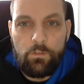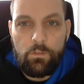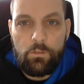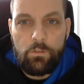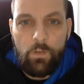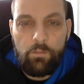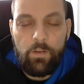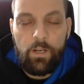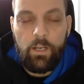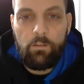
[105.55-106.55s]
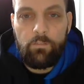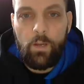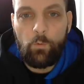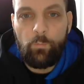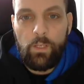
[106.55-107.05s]
So they're trying to find out if that
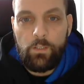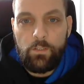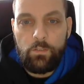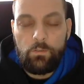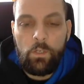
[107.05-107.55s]
was my issue.